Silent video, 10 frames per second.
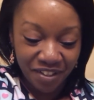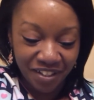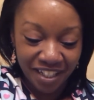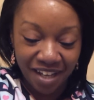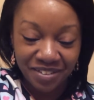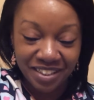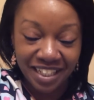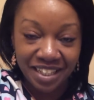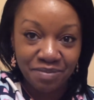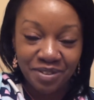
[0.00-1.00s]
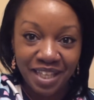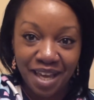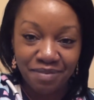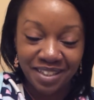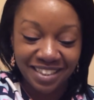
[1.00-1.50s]
and that was like the most
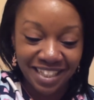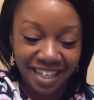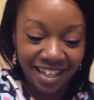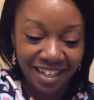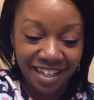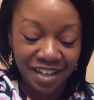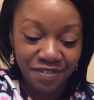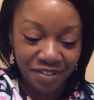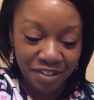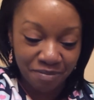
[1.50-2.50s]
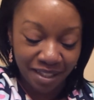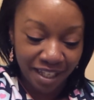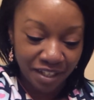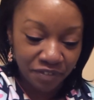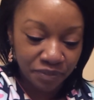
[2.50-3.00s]
happiest day ever of my
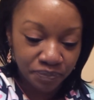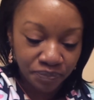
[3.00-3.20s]
life.